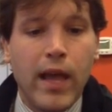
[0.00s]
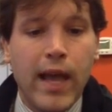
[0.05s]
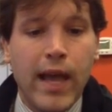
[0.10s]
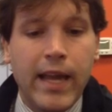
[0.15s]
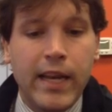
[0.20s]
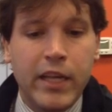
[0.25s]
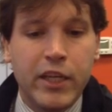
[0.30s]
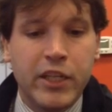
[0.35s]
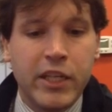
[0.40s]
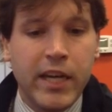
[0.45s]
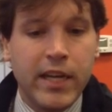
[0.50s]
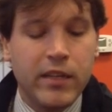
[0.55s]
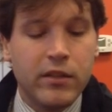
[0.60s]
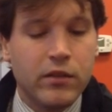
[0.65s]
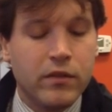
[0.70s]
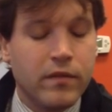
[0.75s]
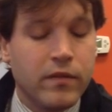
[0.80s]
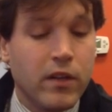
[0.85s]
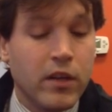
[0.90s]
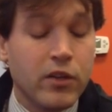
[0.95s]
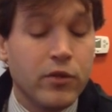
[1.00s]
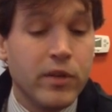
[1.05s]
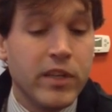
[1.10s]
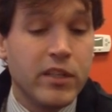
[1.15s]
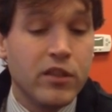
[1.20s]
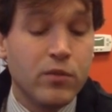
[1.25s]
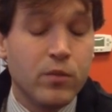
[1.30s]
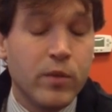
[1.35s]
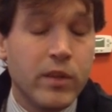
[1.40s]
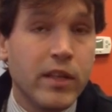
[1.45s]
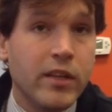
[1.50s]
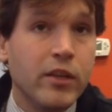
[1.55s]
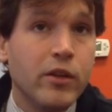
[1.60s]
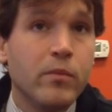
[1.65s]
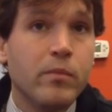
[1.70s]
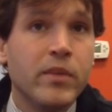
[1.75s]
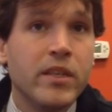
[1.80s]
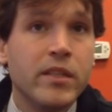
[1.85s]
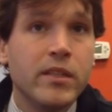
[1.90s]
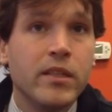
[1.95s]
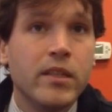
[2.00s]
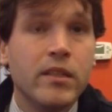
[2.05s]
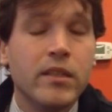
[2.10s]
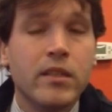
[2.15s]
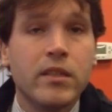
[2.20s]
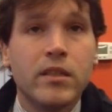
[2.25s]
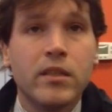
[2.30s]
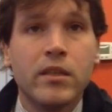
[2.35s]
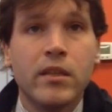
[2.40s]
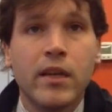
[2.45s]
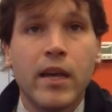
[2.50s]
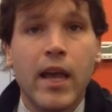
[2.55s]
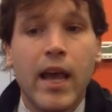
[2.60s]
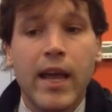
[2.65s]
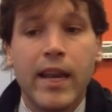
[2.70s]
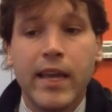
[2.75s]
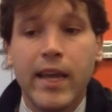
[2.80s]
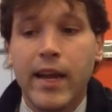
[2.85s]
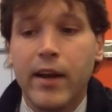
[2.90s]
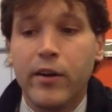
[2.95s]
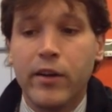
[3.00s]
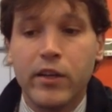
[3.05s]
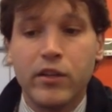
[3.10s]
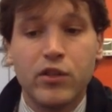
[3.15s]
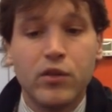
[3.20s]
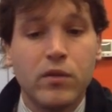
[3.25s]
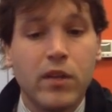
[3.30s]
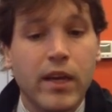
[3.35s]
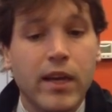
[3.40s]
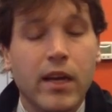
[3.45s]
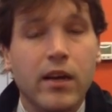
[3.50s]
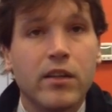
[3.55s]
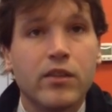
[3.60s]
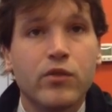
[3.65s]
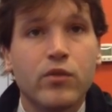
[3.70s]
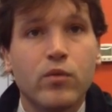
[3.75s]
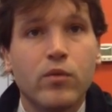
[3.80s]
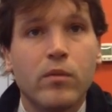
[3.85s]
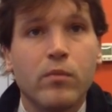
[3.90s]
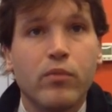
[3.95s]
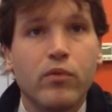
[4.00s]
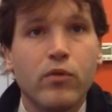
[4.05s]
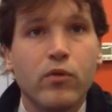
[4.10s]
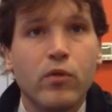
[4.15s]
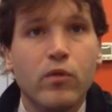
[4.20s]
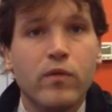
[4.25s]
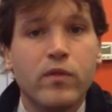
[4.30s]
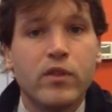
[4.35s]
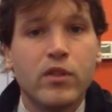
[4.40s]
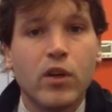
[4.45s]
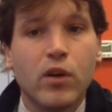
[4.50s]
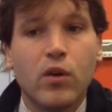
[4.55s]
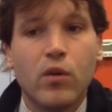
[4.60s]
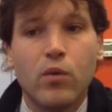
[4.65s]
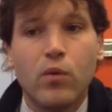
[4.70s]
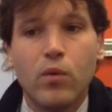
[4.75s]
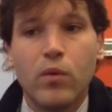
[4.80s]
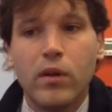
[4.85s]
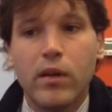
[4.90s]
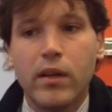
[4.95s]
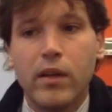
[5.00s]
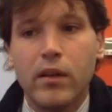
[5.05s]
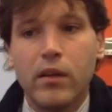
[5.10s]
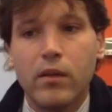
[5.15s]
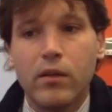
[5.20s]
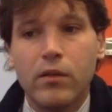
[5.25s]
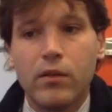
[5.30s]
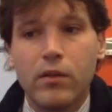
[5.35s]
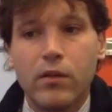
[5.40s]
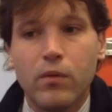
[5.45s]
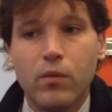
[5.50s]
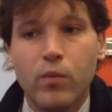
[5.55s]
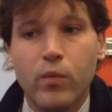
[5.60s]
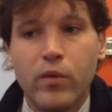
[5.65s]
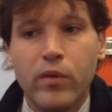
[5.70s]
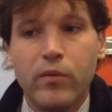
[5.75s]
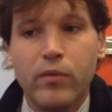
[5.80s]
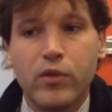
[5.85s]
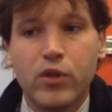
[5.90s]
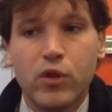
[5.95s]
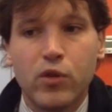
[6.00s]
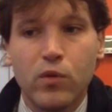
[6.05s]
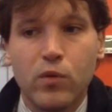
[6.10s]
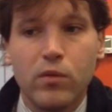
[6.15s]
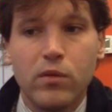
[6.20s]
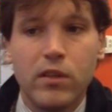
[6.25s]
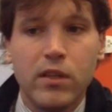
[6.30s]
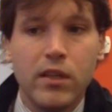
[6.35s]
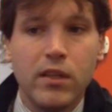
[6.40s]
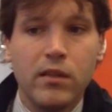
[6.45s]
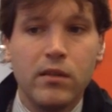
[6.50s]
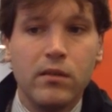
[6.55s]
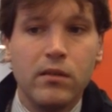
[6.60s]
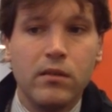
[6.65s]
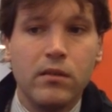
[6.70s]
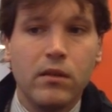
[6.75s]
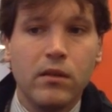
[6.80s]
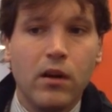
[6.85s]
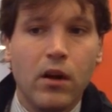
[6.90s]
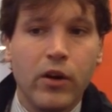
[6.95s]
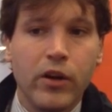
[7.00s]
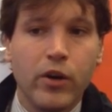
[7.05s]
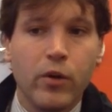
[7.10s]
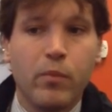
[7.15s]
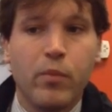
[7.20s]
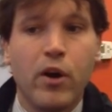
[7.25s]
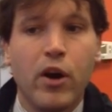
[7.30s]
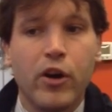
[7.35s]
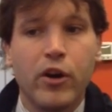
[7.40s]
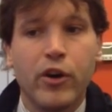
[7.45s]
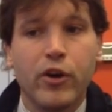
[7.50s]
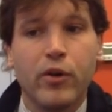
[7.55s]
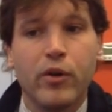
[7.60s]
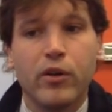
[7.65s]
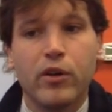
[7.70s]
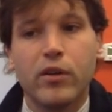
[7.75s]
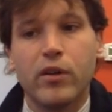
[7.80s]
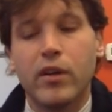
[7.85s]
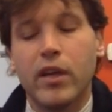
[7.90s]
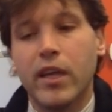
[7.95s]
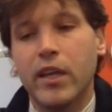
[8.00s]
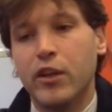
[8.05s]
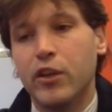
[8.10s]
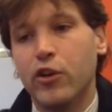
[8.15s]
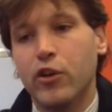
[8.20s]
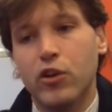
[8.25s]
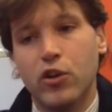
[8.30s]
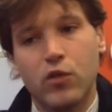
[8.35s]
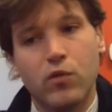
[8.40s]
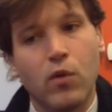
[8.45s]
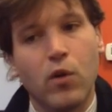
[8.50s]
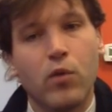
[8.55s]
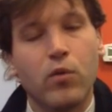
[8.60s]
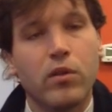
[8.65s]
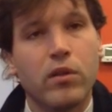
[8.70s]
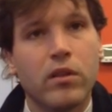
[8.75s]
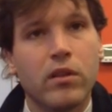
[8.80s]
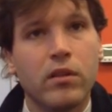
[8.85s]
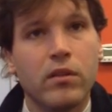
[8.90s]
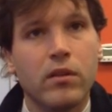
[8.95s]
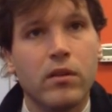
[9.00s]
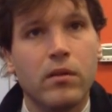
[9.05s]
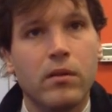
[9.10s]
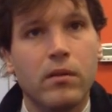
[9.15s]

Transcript: any changes or fluctuations within your business, the areas you'd like us to improve. So we truly are your partner in your growth